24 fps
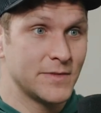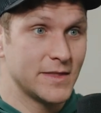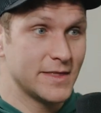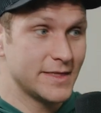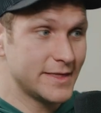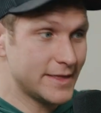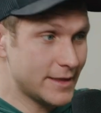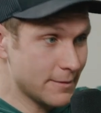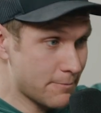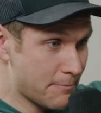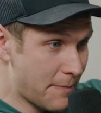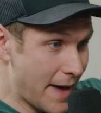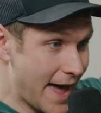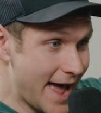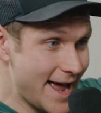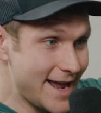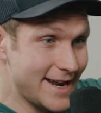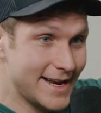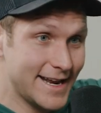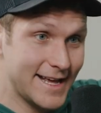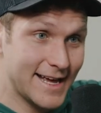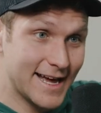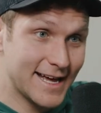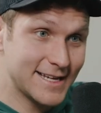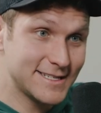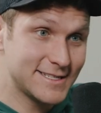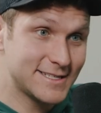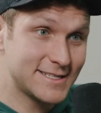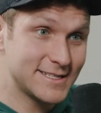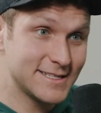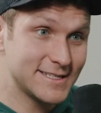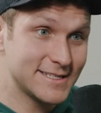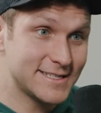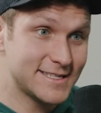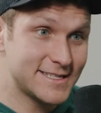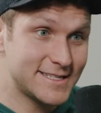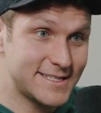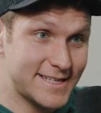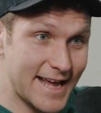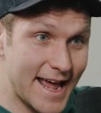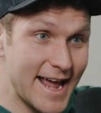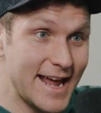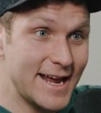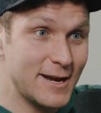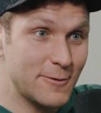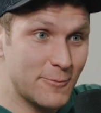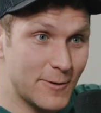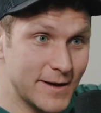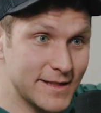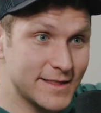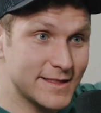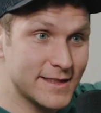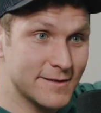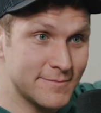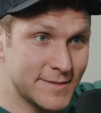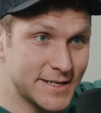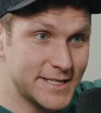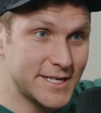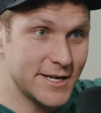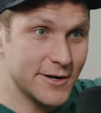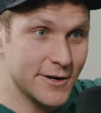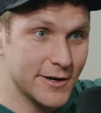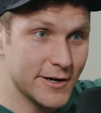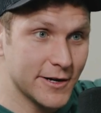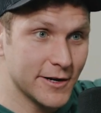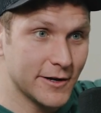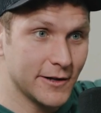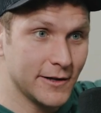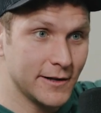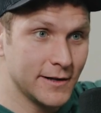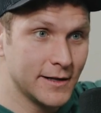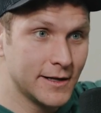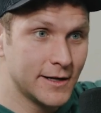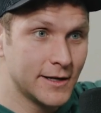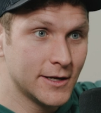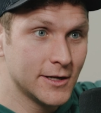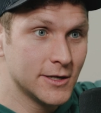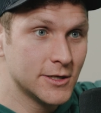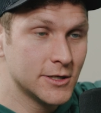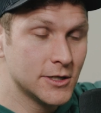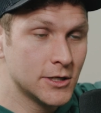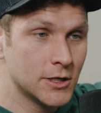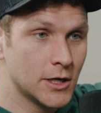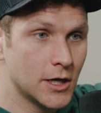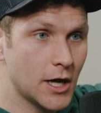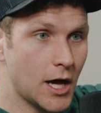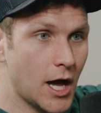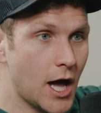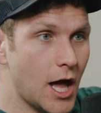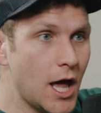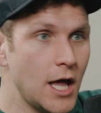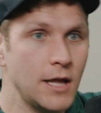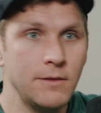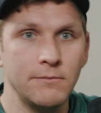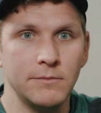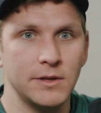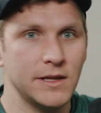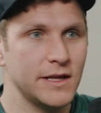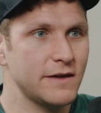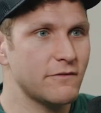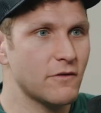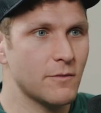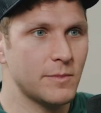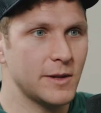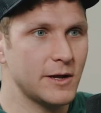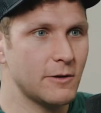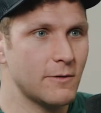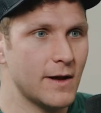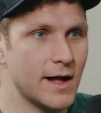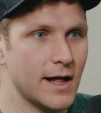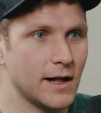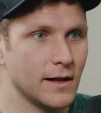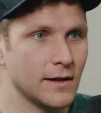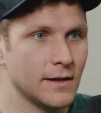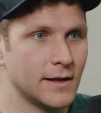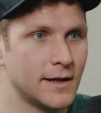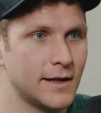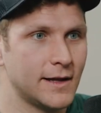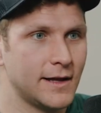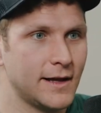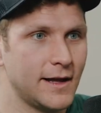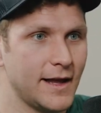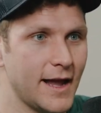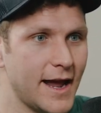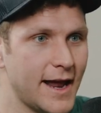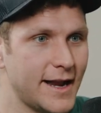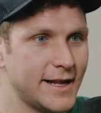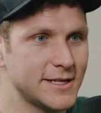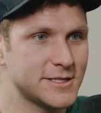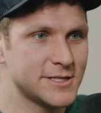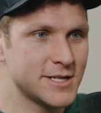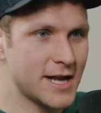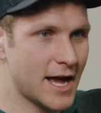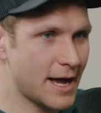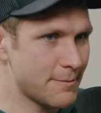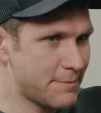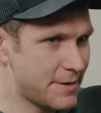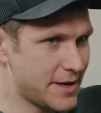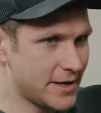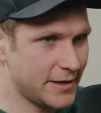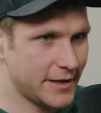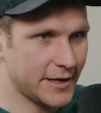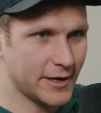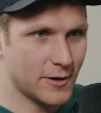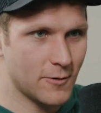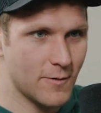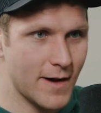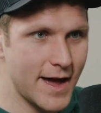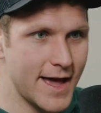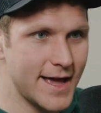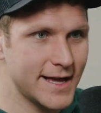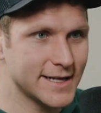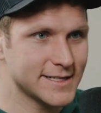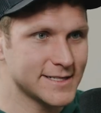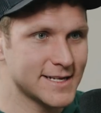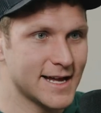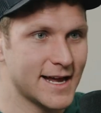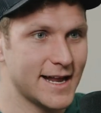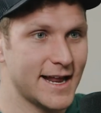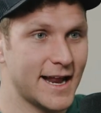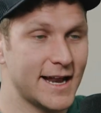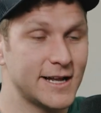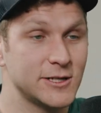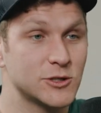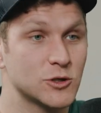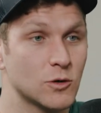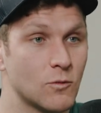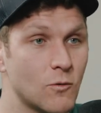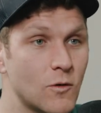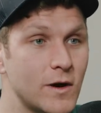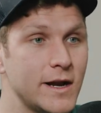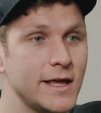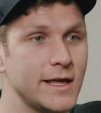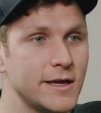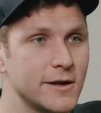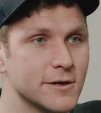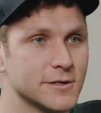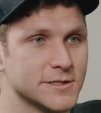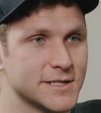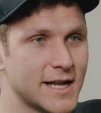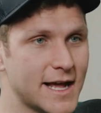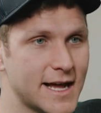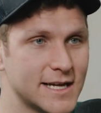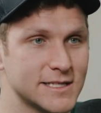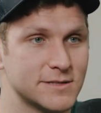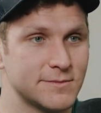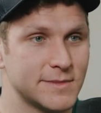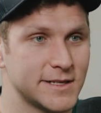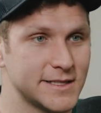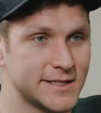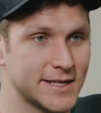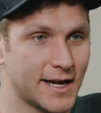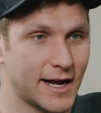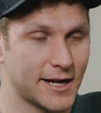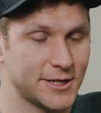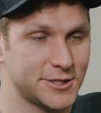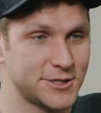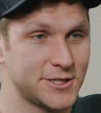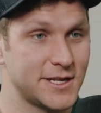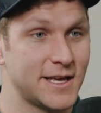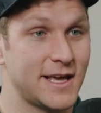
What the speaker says: the paint has stayed with the material unbelievably well. And it's not peeling away. It's not. In 20 years, it hasn't been touched.